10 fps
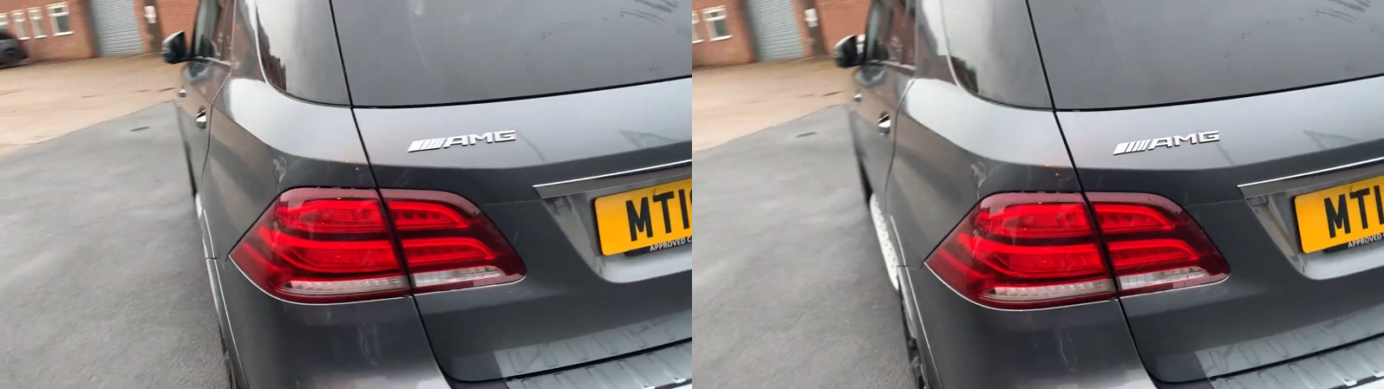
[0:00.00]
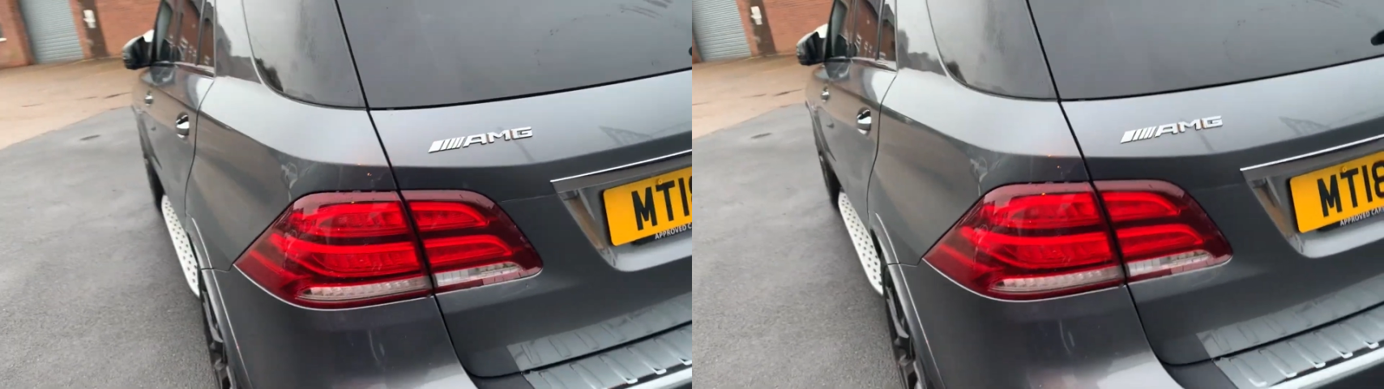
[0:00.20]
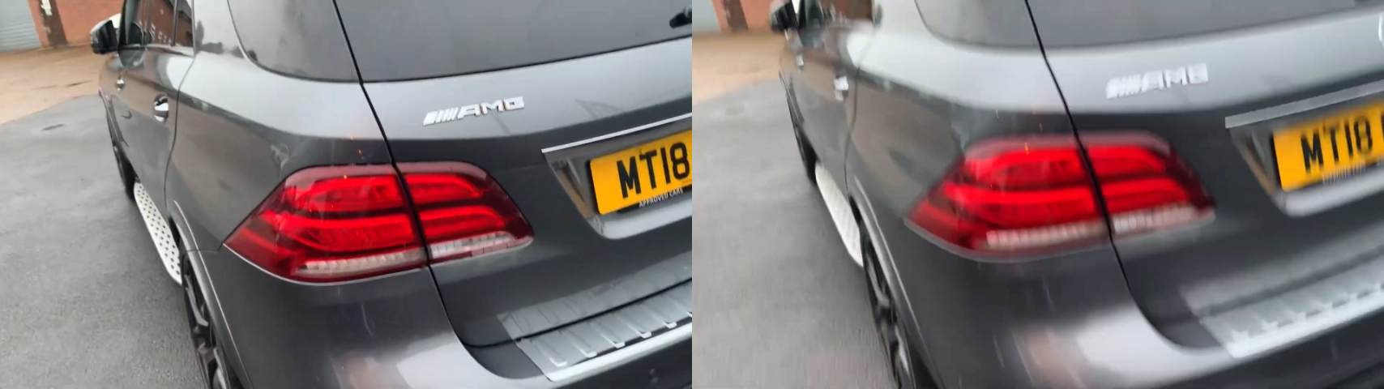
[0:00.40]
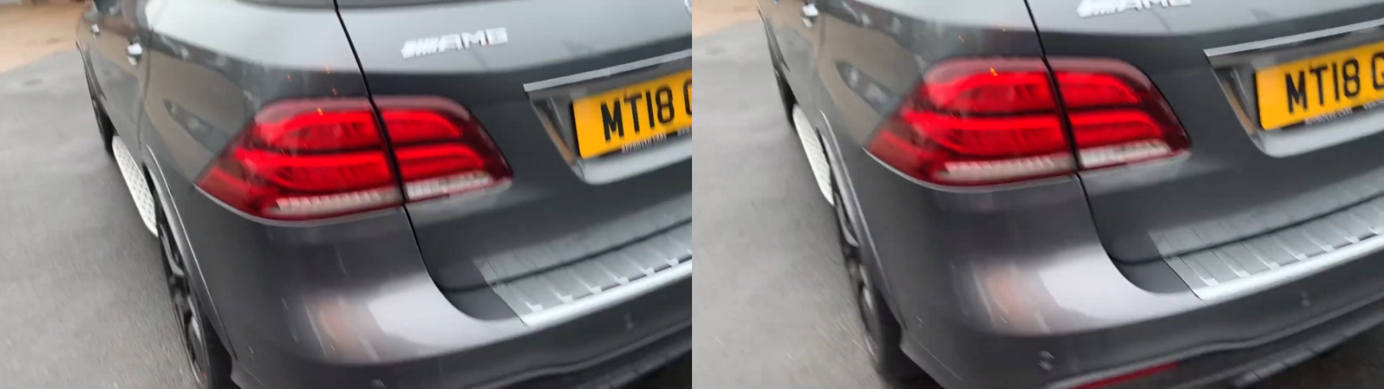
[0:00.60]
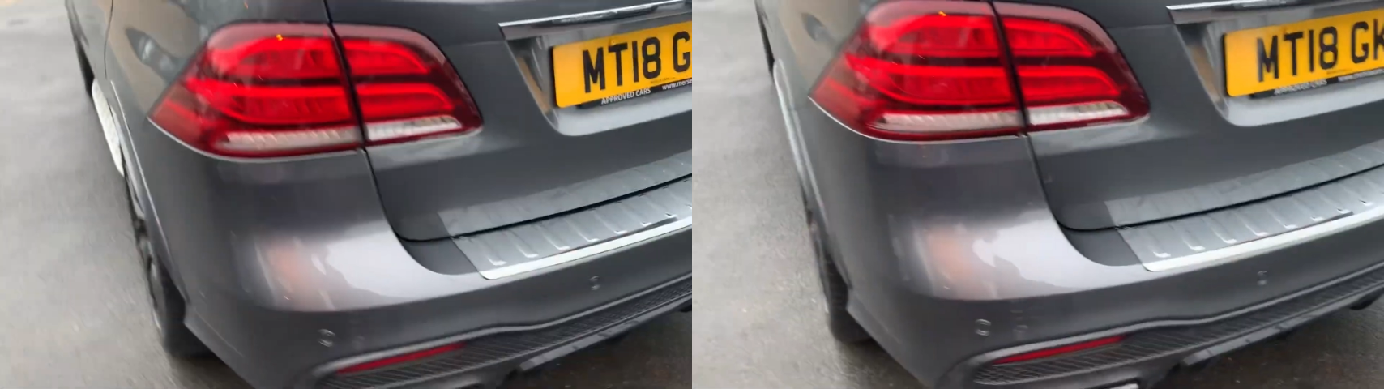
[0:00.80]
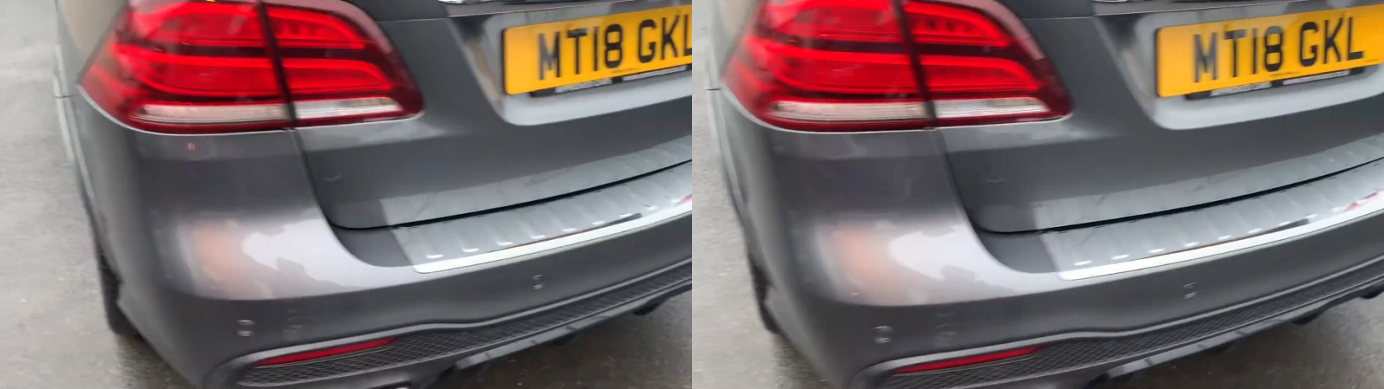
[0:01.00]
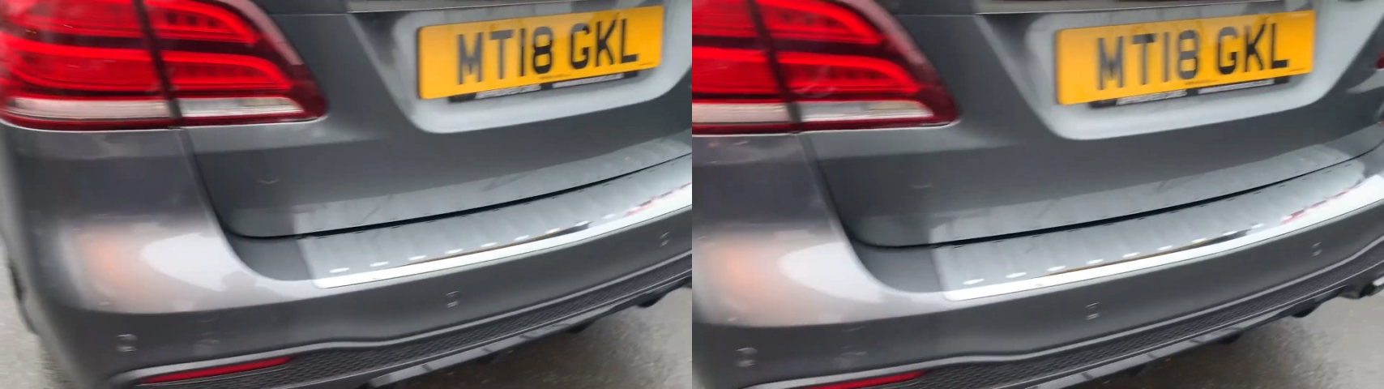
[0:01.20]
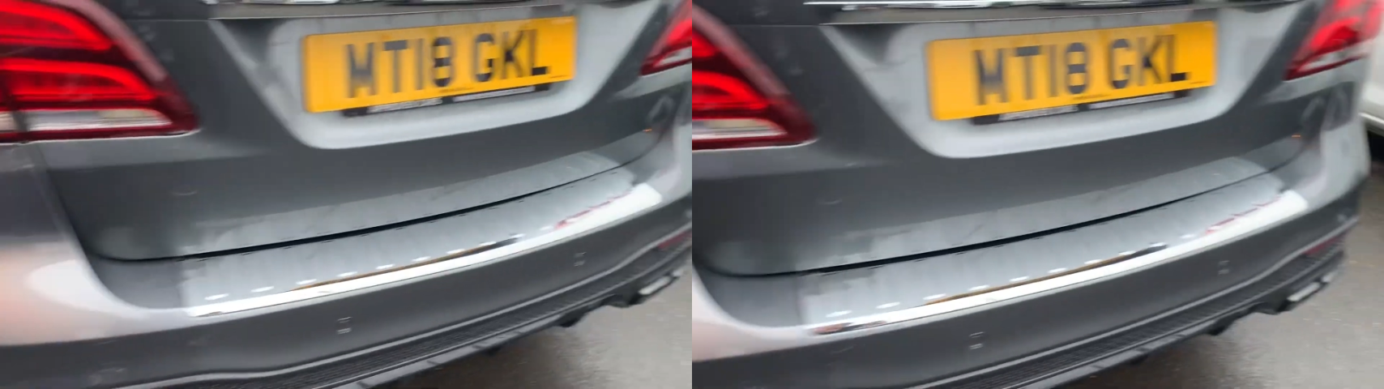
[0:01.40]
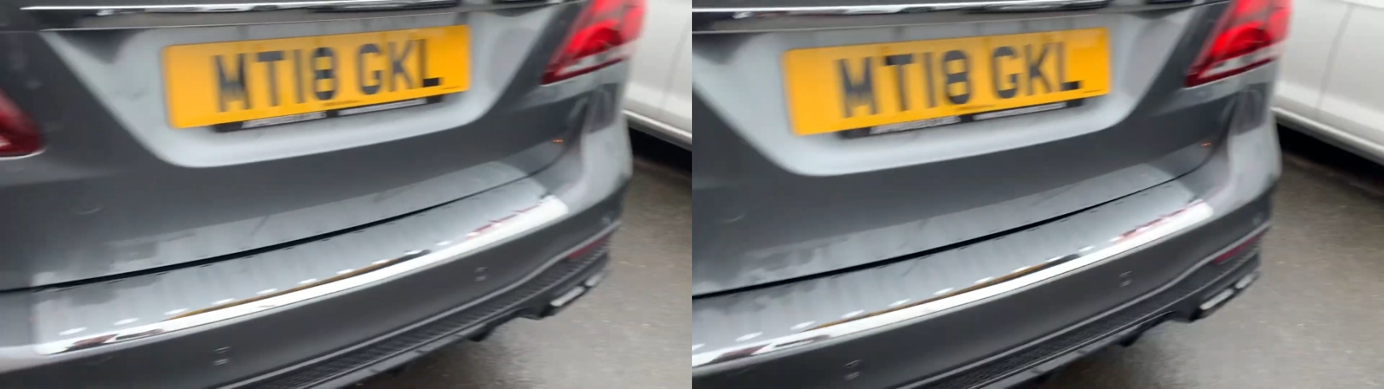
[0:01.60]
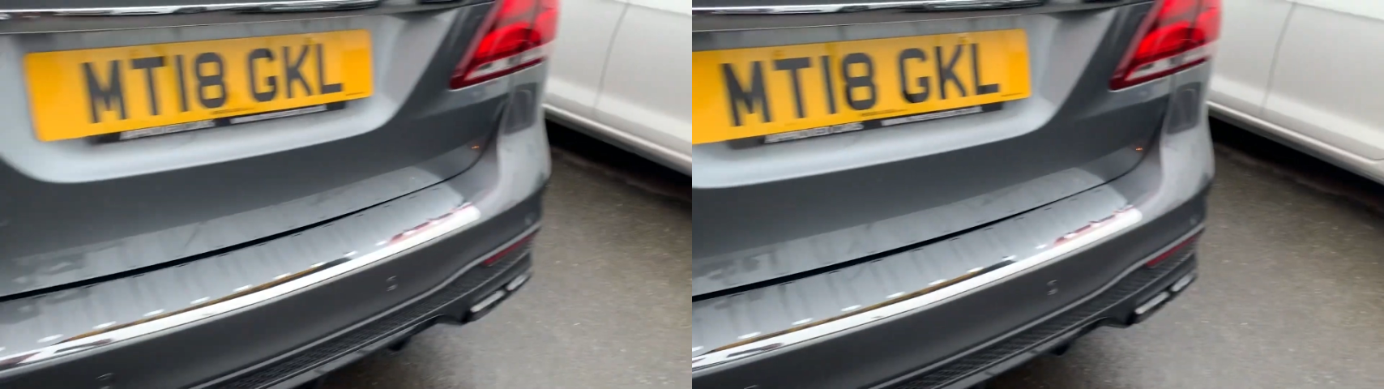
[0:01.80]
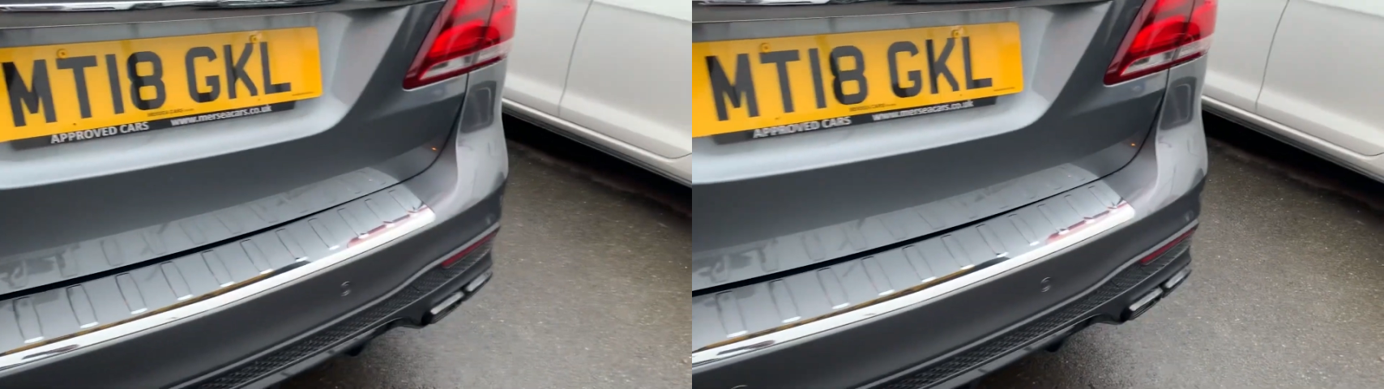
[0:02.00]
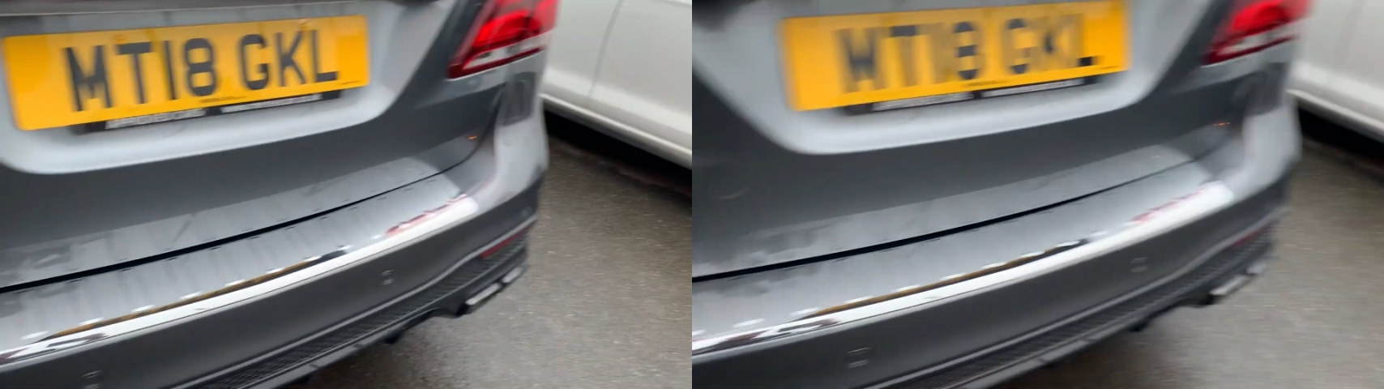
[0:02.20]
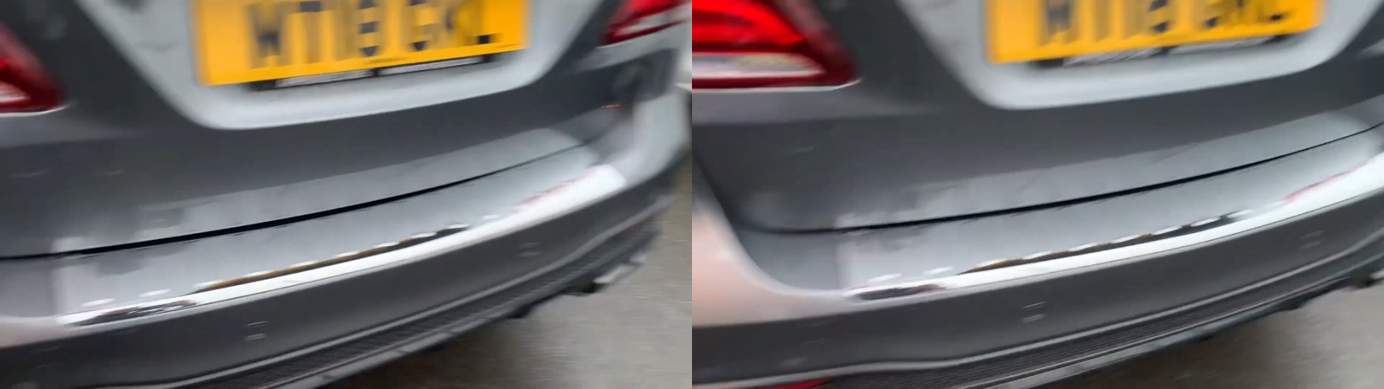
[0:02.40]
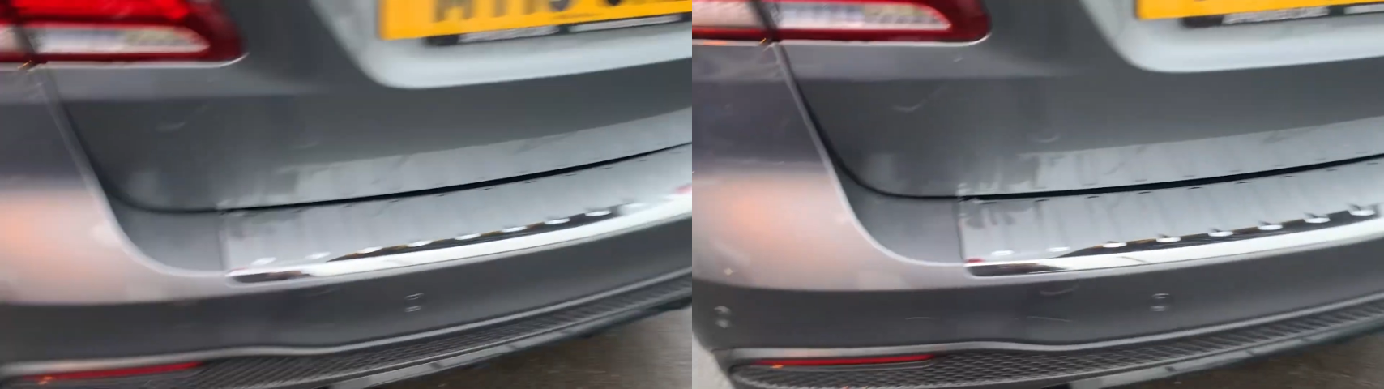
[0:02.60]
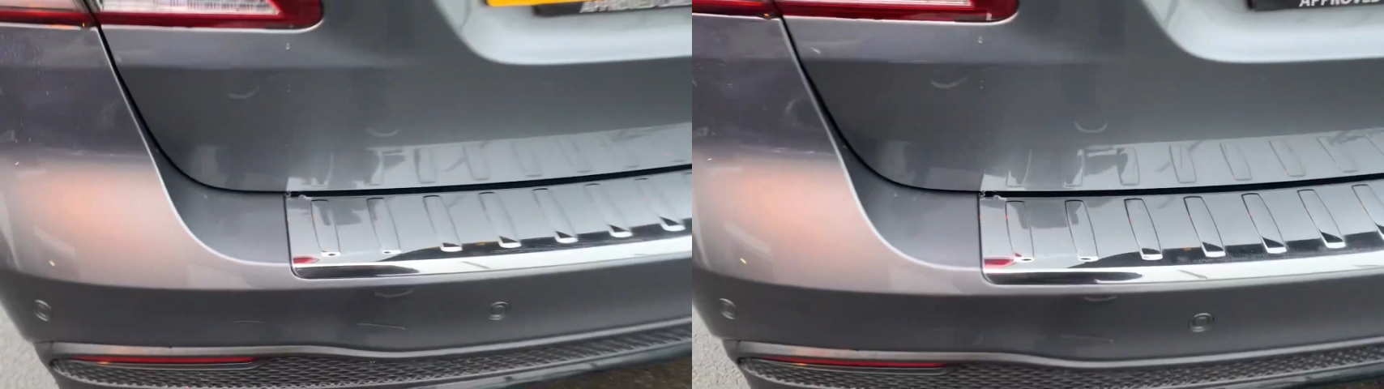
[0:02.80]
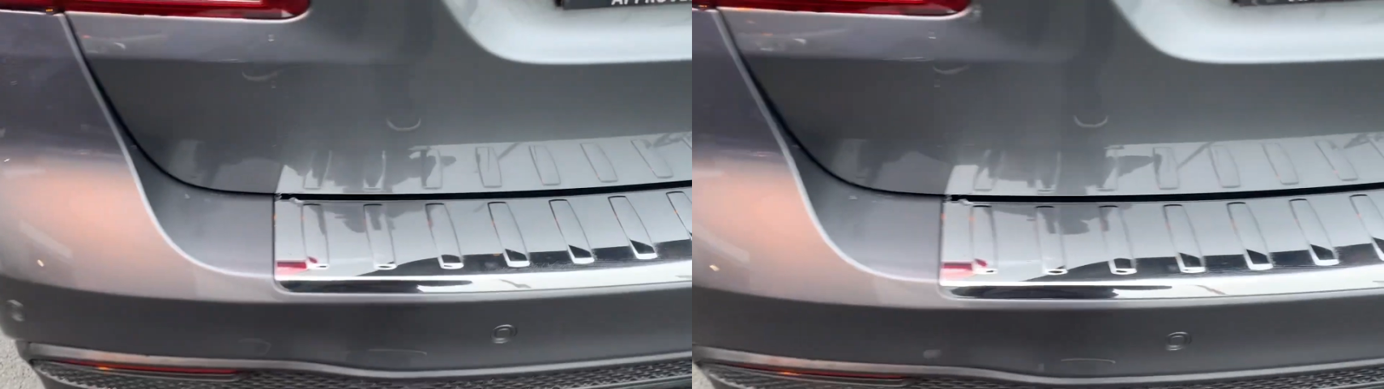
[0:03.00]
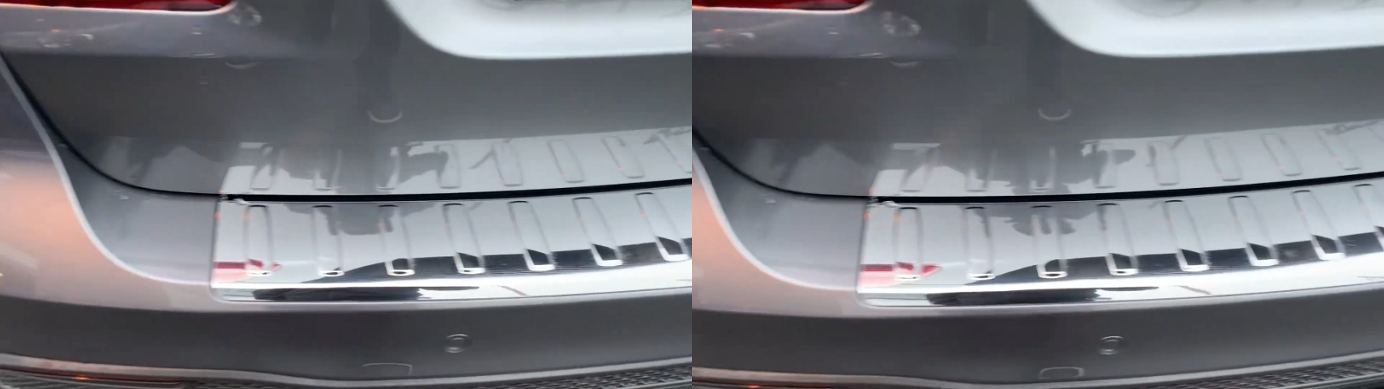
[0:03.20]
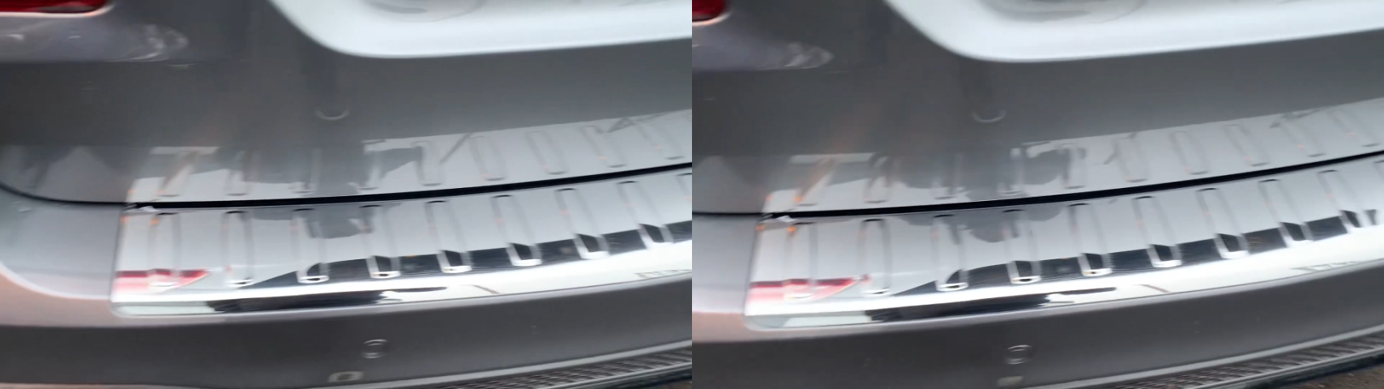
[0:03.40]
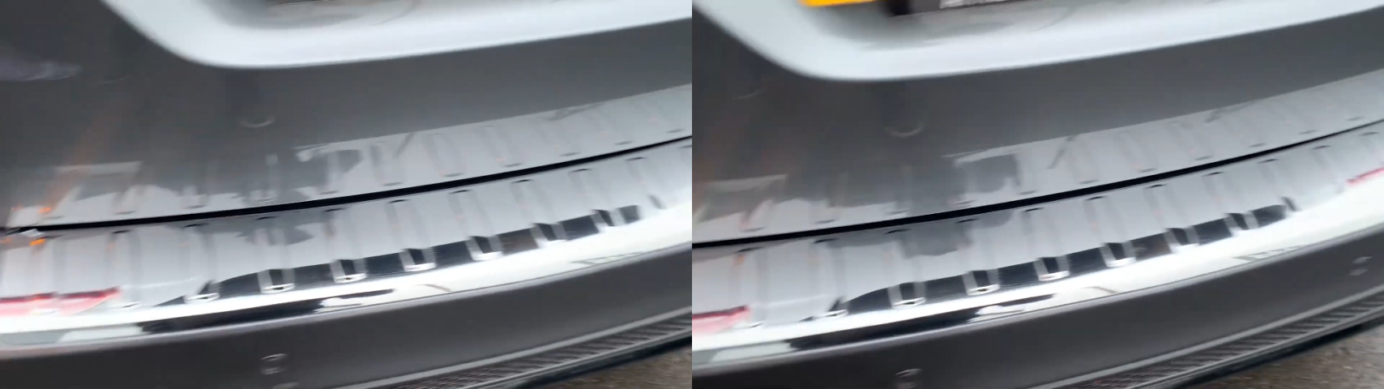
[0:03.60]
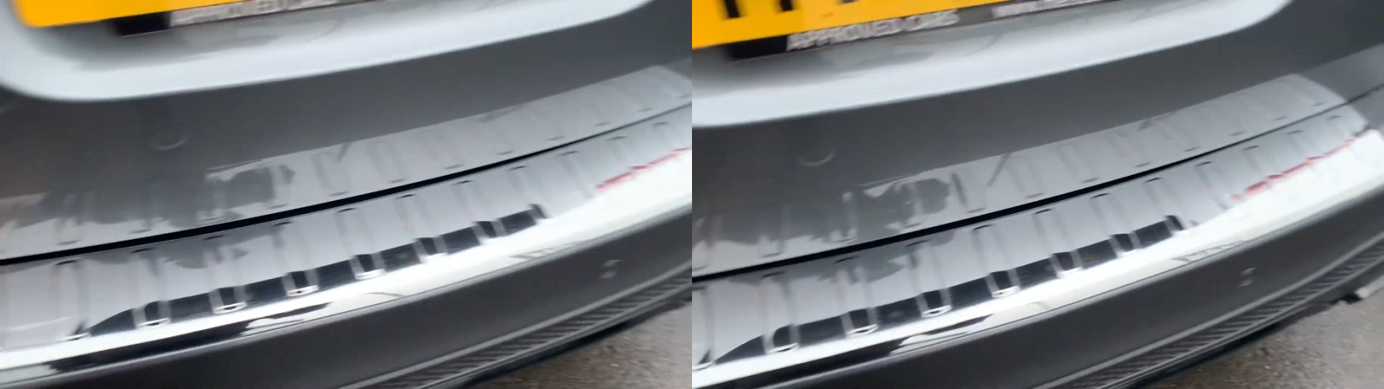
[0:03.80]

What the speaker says: [unreadable: no face in view]